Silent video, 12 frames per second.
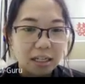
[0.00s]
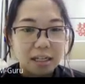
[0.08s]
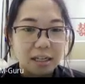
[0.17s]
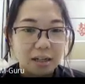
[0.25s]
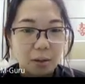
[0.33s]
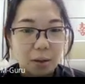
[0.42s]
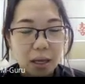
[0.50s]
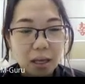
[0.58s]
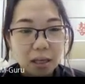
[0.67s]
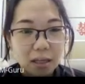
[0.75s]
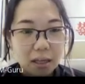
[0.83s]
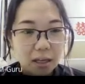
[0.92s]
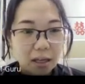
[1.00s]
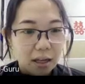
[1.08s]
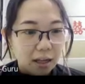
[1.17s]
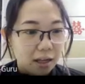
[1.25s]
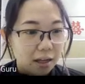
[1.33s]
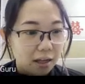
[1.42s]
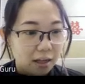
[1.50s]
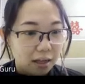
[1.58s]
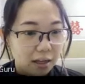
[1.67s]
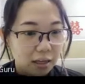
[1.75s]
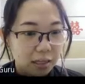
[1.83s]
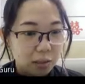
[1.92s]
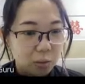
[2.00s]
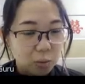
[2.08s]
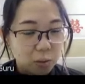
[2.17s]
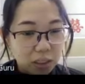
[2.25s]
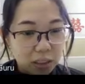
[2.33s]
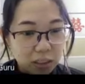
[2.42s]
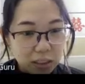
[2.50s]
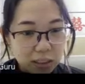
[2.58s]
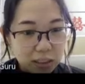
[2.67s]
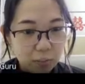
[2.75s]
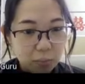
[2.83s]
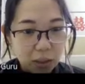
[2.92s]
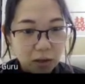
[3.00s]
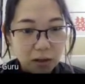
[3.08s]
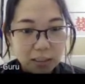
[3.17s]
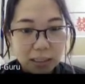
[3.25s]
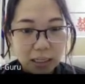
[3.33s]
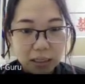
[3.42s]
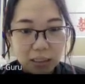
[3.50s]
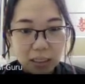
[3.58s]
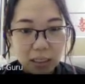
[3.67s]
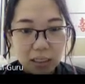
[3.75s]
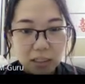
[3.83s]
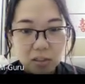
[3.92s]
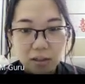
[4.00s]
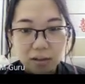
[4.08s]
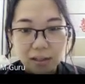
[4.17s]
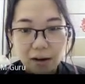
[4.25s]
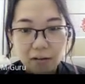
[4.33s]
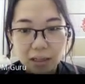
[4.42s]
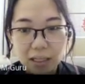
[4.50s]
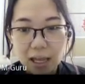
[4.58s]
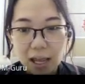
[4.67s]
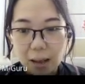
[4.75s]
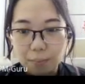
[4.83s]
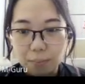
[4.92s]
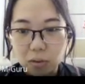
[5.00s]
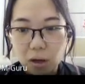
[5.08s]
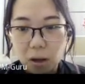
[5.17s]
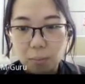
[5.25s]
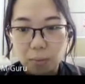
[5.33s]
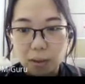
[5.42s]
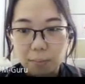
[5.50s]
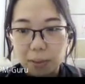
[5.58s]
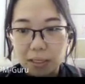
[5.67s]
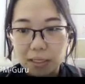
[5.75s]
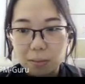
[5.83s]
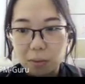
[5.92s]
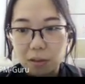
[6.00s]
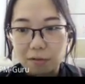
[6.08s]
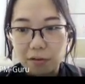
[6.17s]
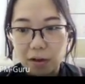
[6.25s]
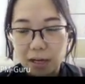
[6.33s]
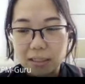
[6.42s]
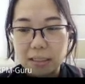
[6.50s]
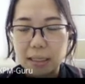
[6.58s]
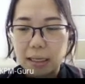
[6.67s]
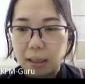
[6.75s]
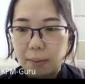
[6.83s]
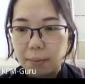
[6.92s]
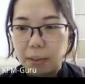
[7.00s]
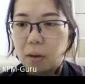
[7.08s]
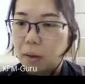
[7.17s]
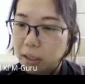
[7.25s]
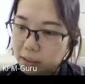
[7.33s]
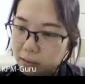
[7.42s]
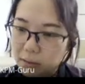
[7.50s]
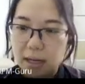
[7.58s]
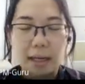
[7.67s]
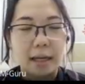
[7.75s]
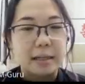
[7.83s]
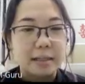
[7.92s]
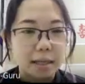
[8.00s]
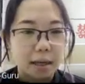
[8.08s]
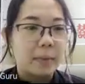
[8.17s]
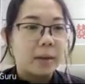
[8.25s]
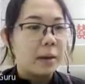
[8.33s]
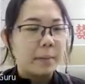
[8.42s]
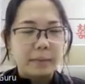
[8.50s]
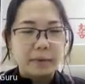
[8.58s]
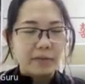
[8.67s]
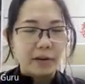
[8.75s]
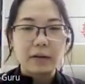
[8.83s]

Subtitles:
Okay? Lucas, because latent heat is not directly absorbed with the placement of ice in cup B. Okay, this one I can accept, but very